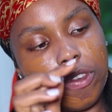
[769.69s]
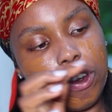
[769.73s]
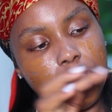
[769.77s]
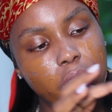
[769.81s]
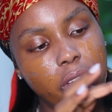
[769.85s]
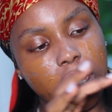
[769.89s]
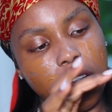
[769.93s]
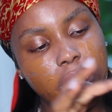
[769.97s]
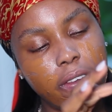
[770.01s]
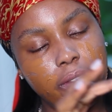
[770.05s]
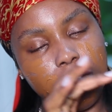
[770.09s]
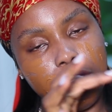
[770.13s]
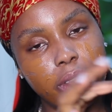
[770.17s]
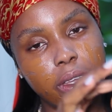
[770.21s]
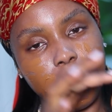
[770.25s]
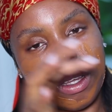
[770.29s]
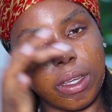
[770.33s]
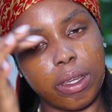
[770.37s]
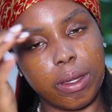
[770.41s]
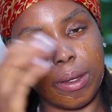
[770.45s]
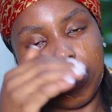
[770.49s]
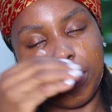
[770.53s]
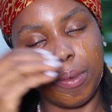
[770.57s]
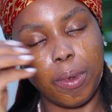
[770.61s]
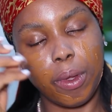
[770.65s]
They don't have
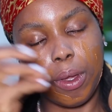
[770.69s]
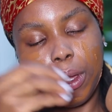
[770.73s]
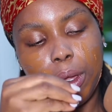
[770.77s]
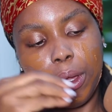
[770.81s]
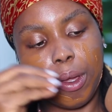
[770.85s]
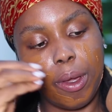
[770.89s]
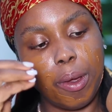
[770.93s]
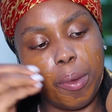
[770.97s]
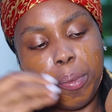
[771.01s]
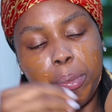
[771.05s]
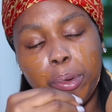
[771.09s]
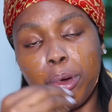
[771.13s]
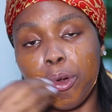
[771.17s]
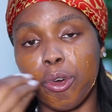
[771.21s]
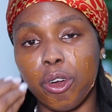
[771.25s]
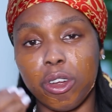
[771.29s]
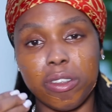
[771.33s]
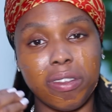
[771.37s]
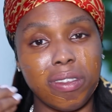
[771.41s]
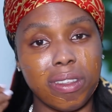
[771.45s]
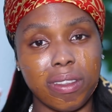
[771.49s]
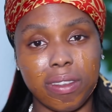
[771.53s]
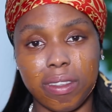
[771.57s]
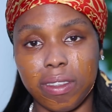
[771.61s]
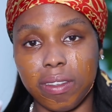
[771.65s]
the
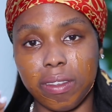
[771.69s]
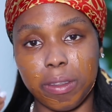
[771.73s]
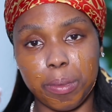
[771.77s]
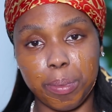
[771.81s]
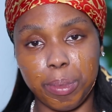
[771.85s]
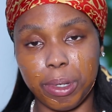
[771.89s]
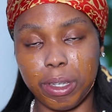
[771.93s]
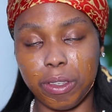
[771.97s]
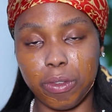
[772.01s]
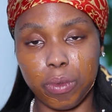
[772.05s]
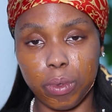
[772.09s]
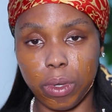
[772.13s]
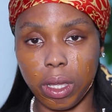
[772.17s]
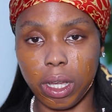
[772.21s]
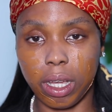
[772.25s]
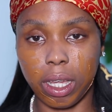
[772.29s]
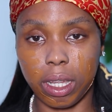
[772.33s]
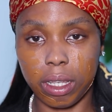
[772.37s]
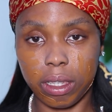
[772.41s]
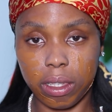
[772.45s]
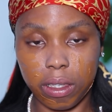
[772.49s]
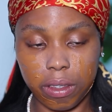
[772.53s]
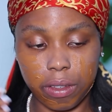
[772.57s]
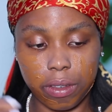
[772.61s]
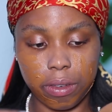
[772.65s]
porosity, is the best way I
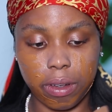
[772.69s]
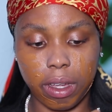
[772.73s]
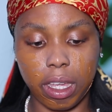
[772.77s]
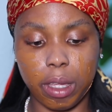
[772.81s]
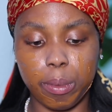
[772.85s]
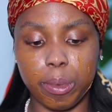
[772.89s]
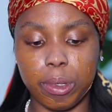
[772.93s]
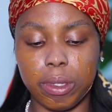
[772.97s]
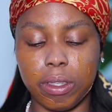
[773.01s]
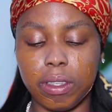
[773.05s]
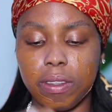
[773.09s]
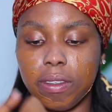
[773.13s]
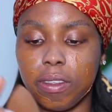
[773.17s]
can describe it.